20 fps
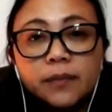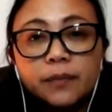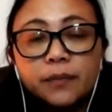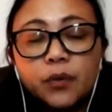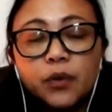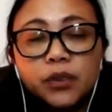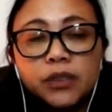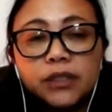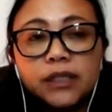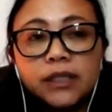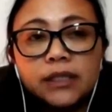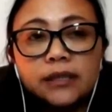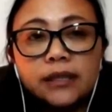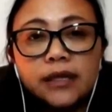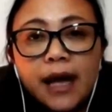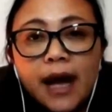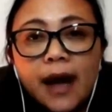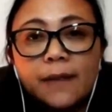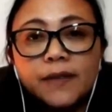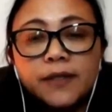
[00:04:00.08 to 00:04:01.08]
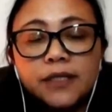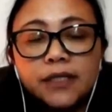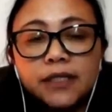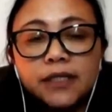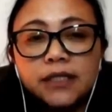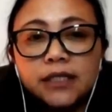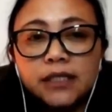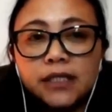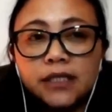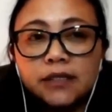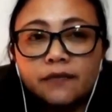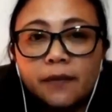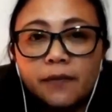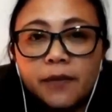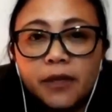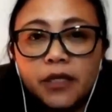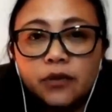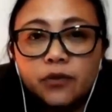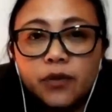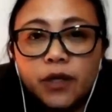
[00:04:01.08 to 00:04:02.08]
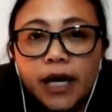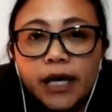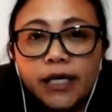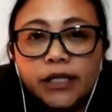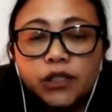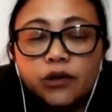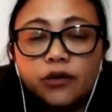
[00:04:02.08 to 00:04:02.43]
important, the absences from the UK.